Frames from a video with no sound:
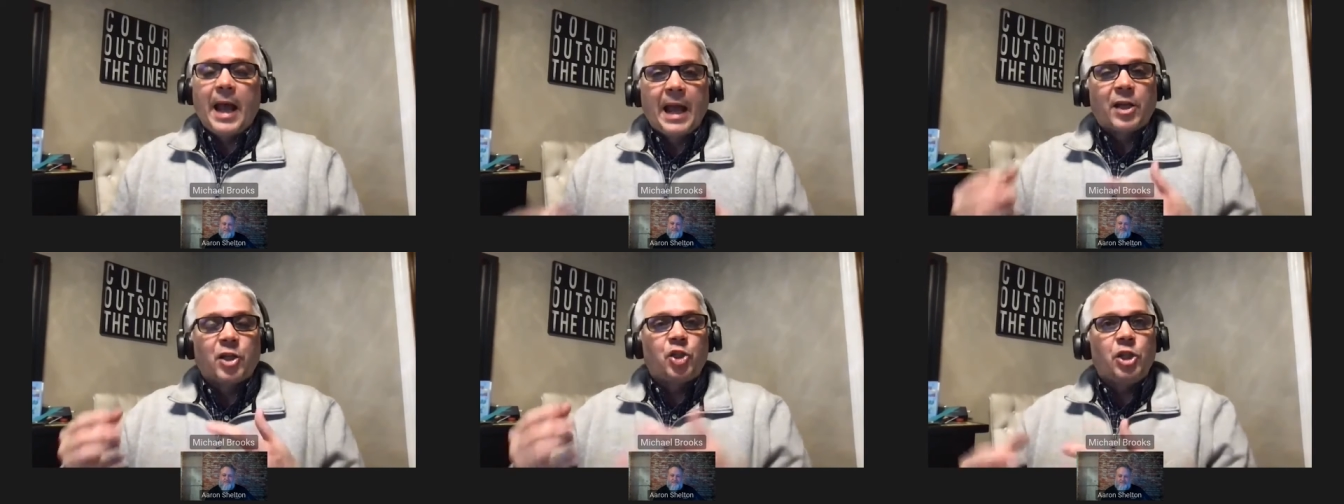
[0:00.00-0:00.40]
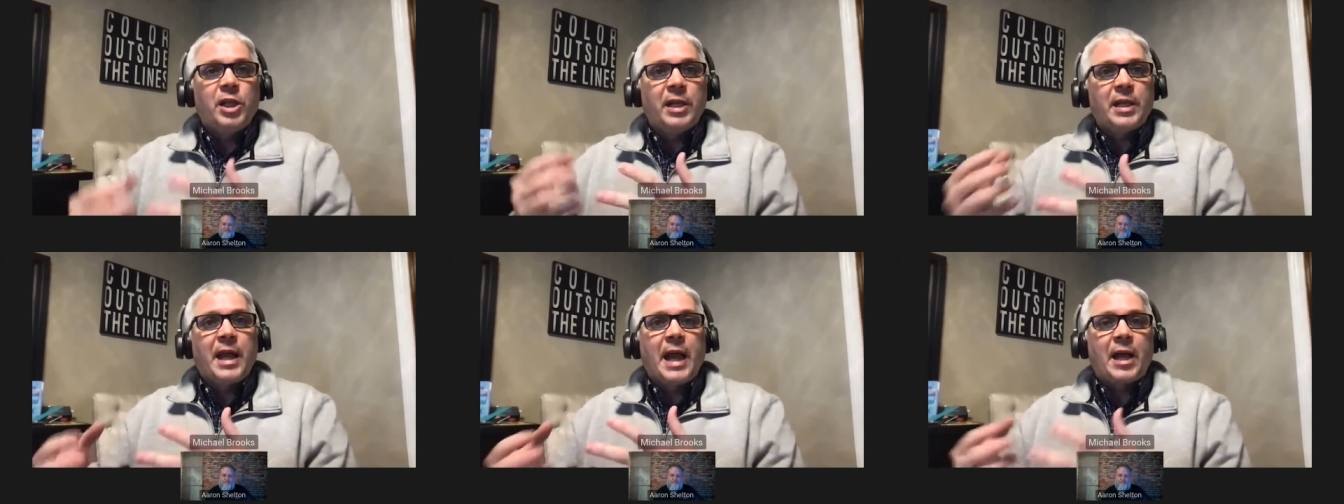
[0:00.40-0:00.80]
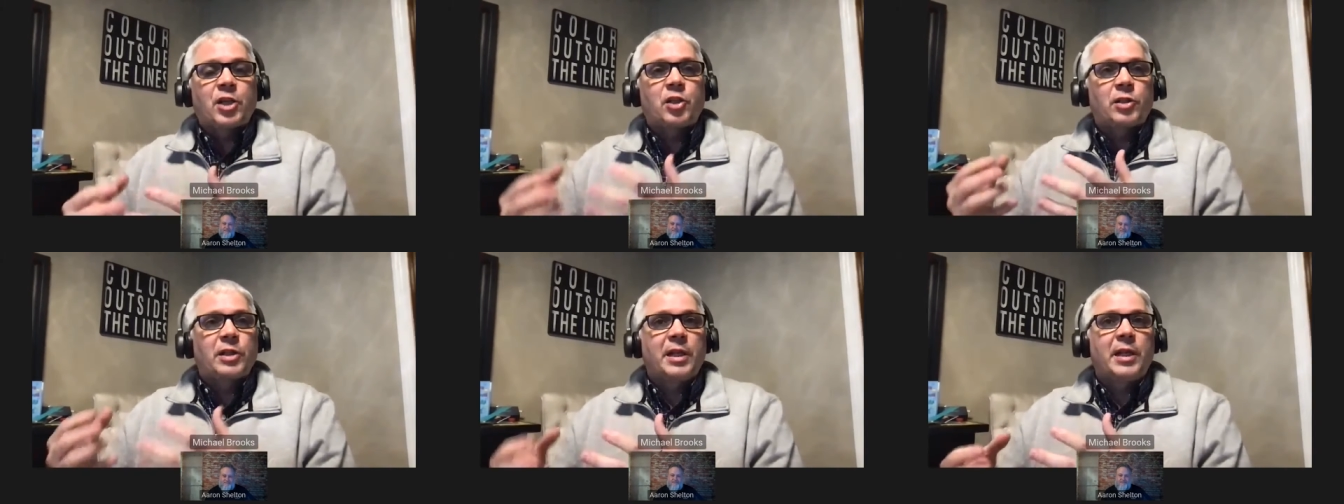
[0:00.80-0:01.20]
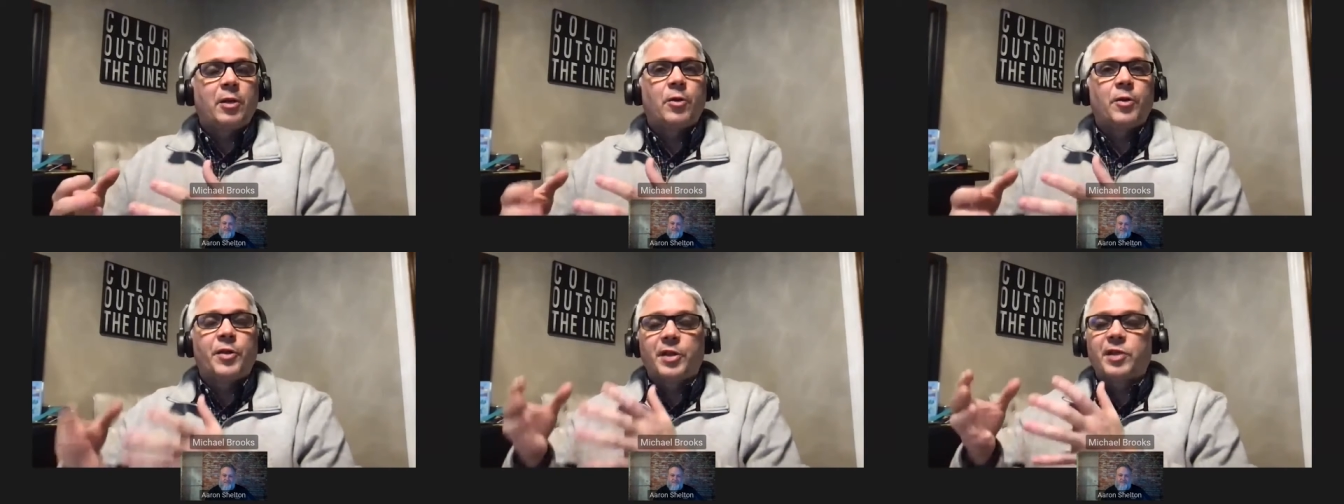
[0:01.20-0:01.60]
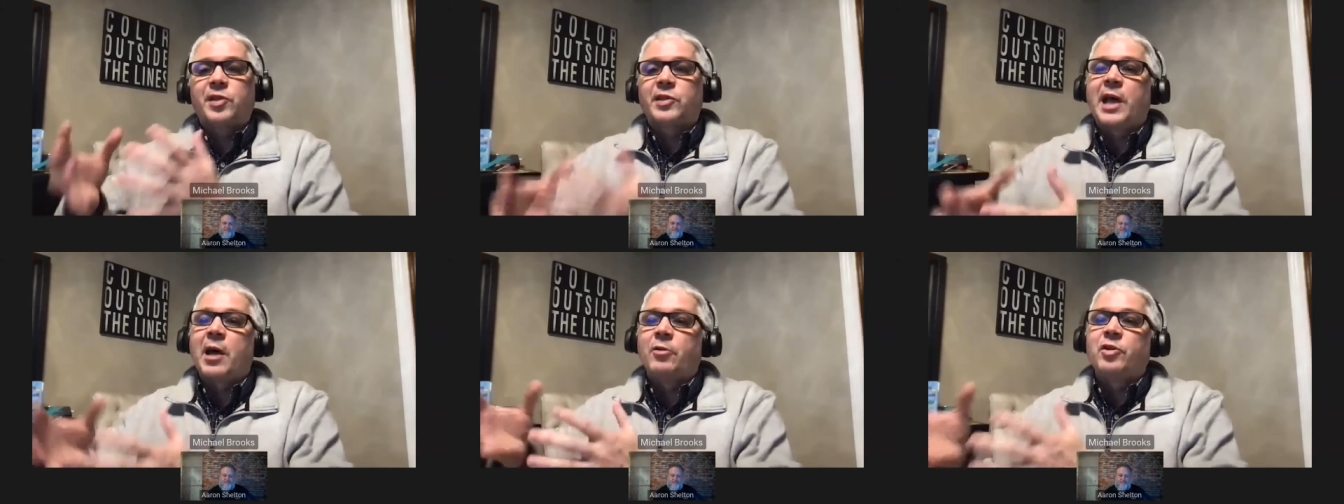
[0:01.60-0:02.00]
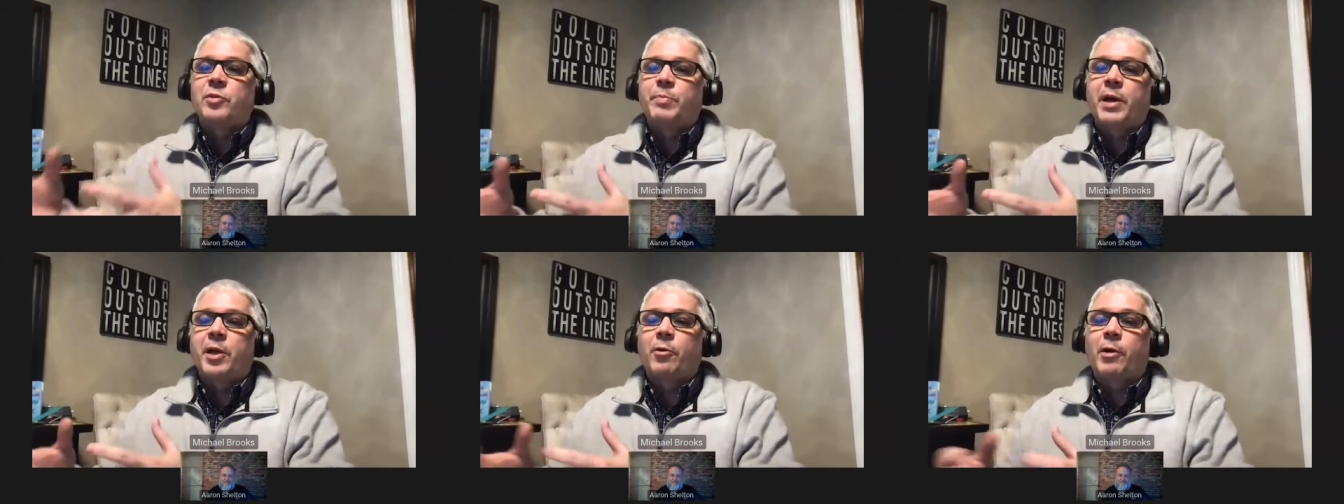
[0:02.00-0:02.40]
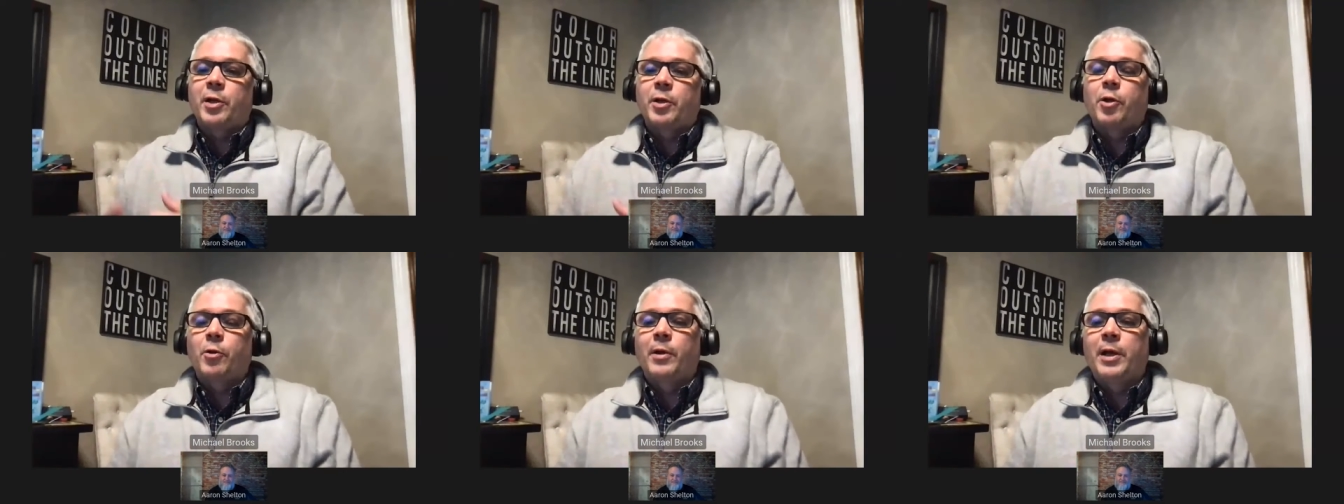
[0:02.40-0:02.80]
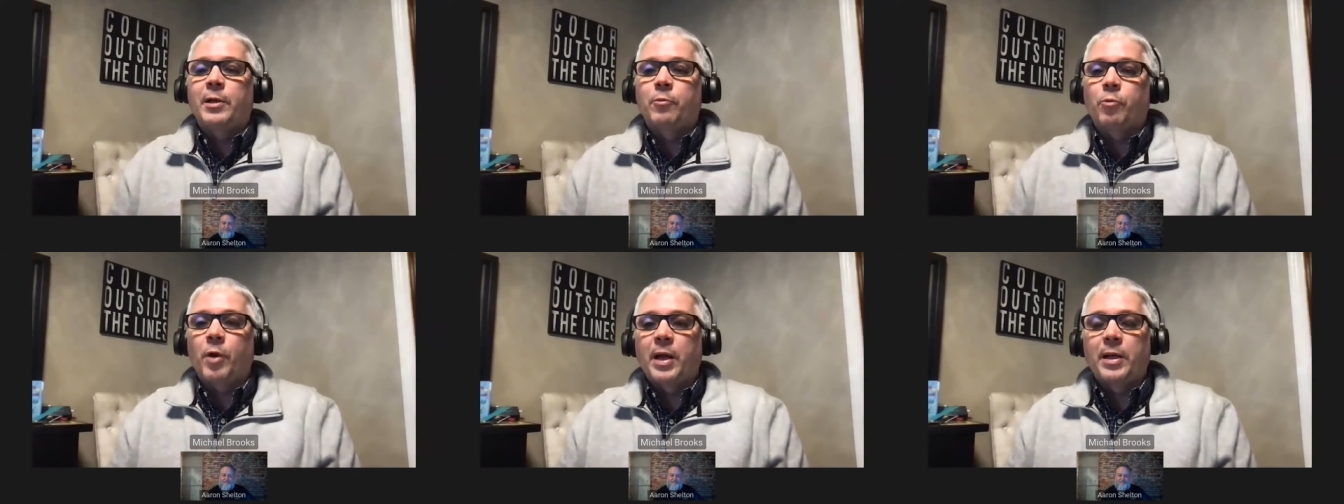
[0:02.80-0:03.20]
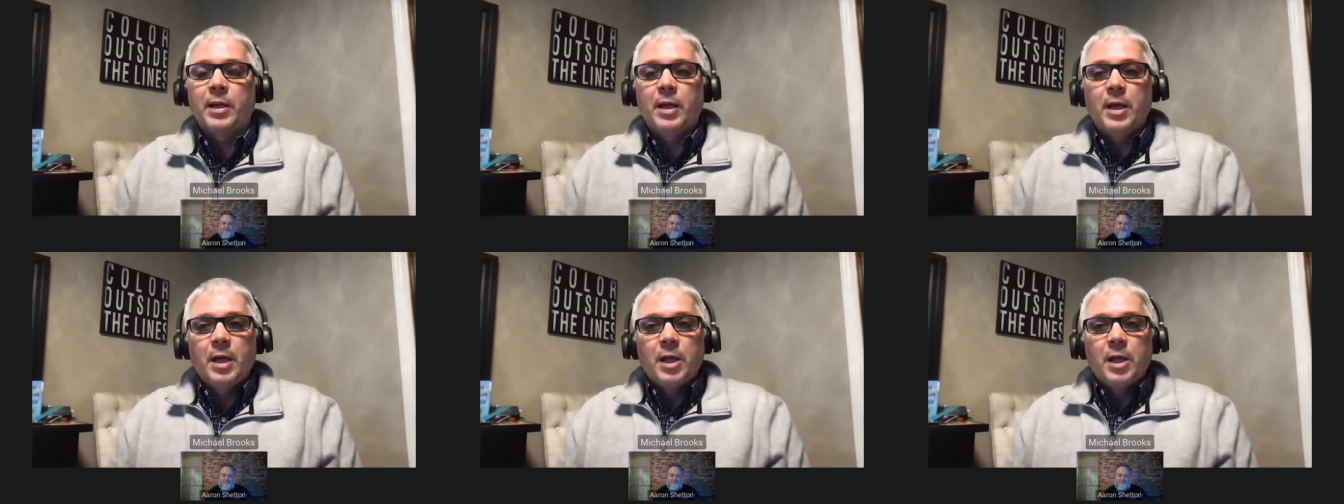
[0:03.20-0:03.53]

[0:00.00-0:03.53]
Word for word: and she can actually hear the sounds better on her end, right?